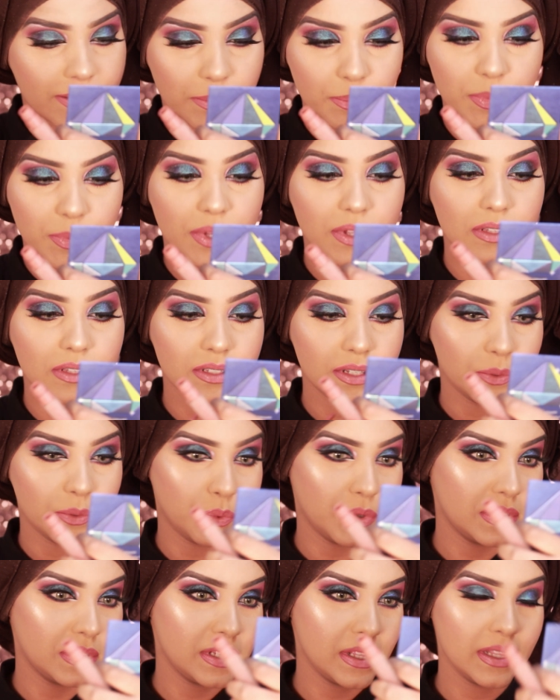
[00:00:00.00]
because it
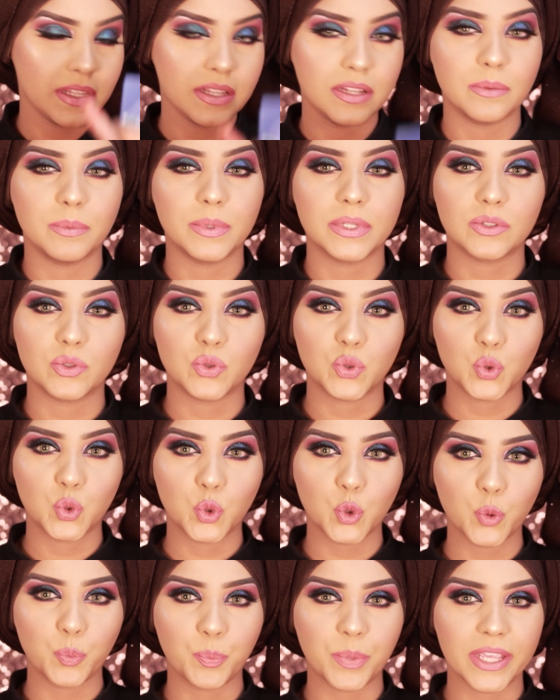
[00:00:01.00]
was a little bit
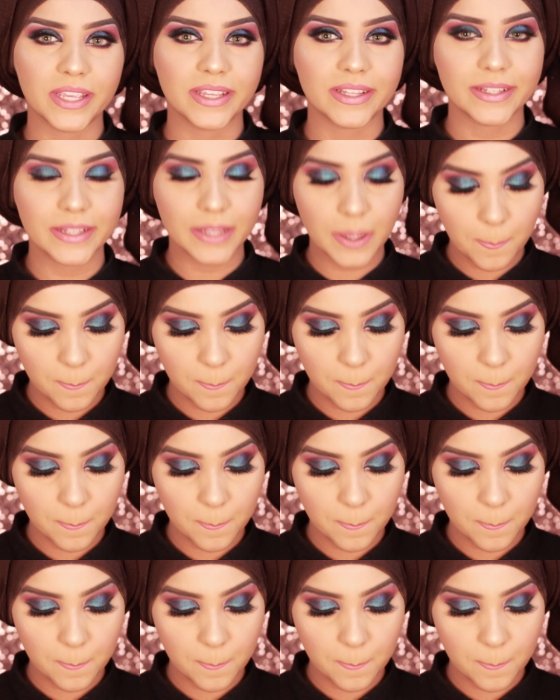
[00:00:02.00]
too pink